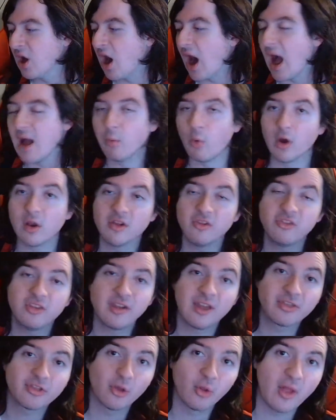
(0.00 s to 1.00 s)
I wanted to
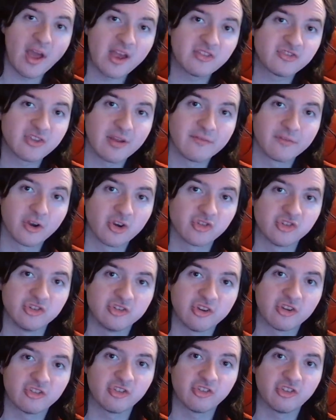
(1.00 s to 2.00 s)
get the last-gen version
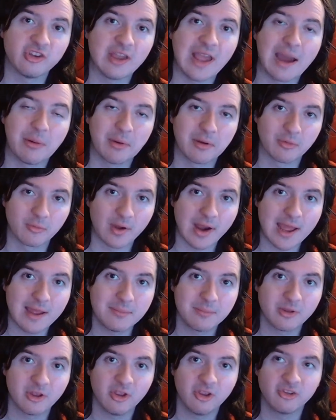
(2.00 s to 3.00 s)
just to see how it ran,
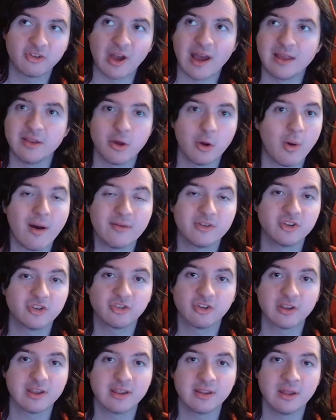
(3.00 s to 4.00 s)
because I know,
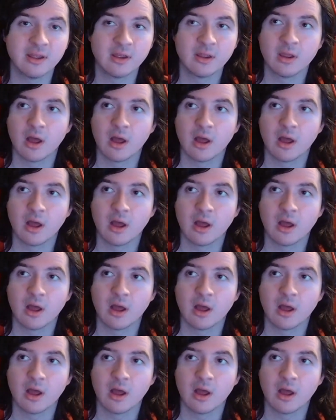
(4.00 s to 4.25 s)
obviously,